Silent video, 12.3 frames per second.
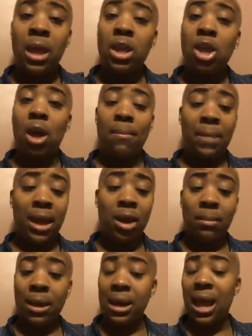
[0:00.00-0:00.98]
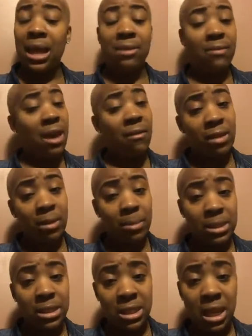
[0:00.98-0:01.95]
Y'all may or may not even have any
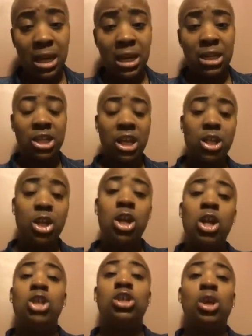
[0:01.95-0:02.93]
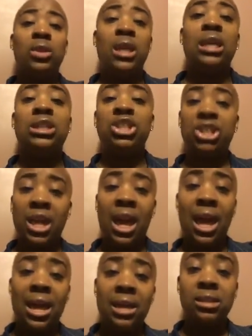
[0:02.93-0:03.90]
business dating each other. So then she
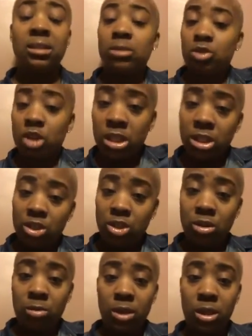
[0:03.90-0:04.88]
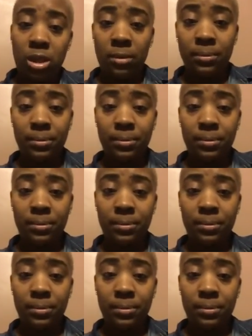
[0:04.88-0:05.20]
has trust issues with you.